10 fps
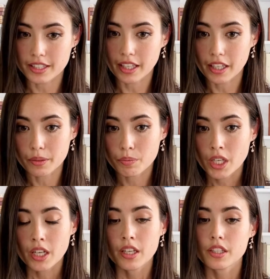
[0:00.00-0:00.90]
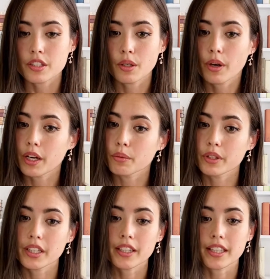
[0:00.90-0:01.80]
like. So I
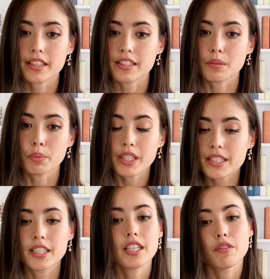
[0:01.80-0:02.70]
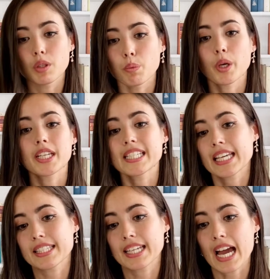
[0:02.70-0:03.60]
really like the simplicity of the
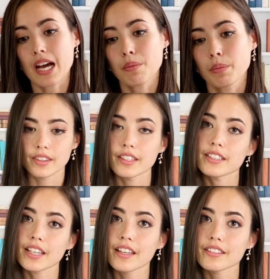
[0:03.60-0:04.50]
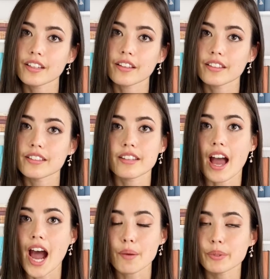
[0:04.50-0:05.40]
BrainTest app. The test on this
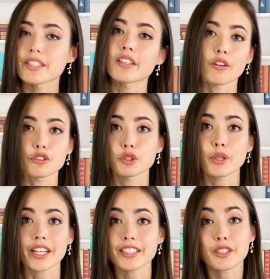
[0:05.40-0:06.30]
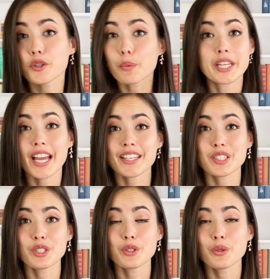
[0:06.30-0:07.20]
app is self-directed. Nobody has
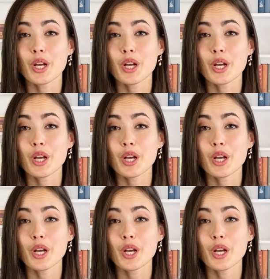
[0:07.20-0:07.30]
to